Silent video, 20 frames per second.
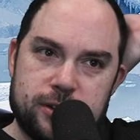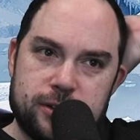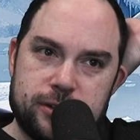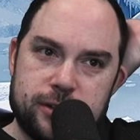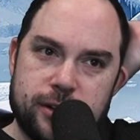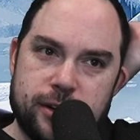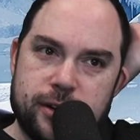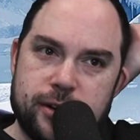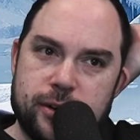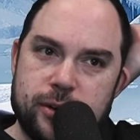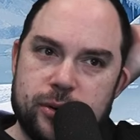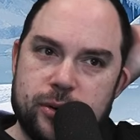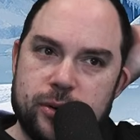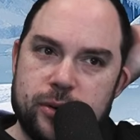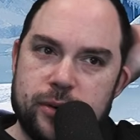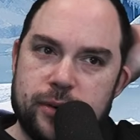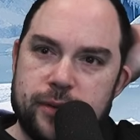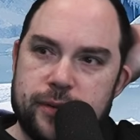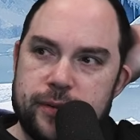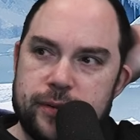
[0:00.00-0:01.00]

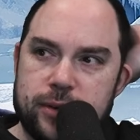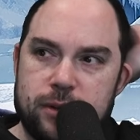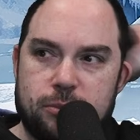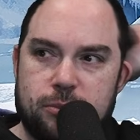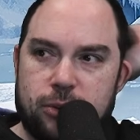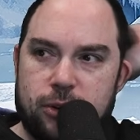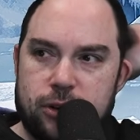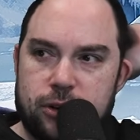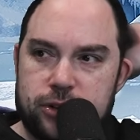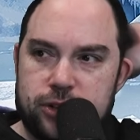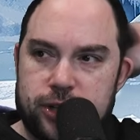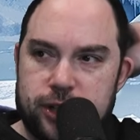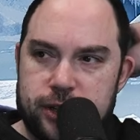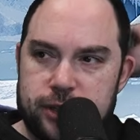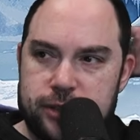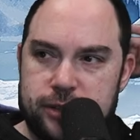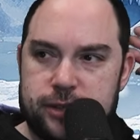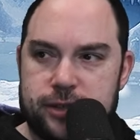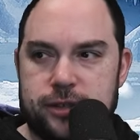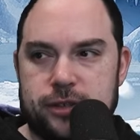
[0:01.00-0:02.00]
So the
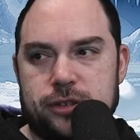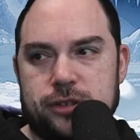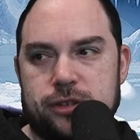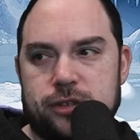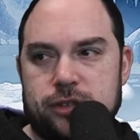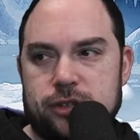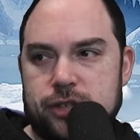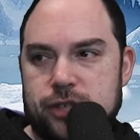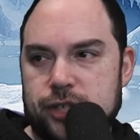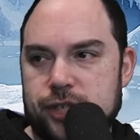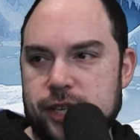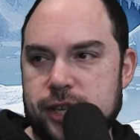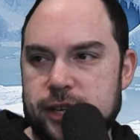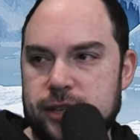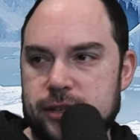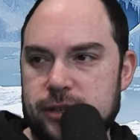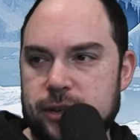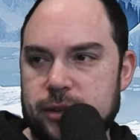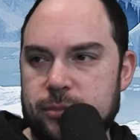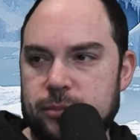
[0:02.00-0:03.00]
purchase, she
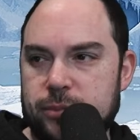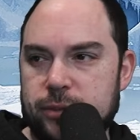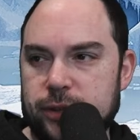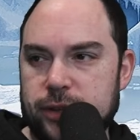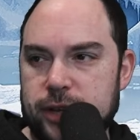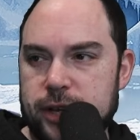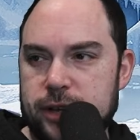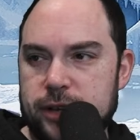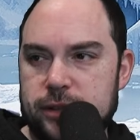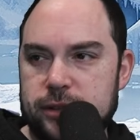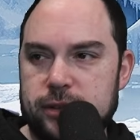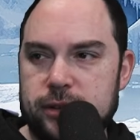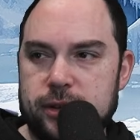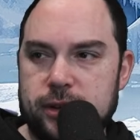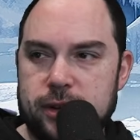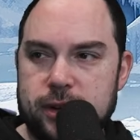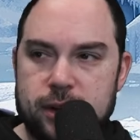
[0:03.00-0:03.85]
is complete.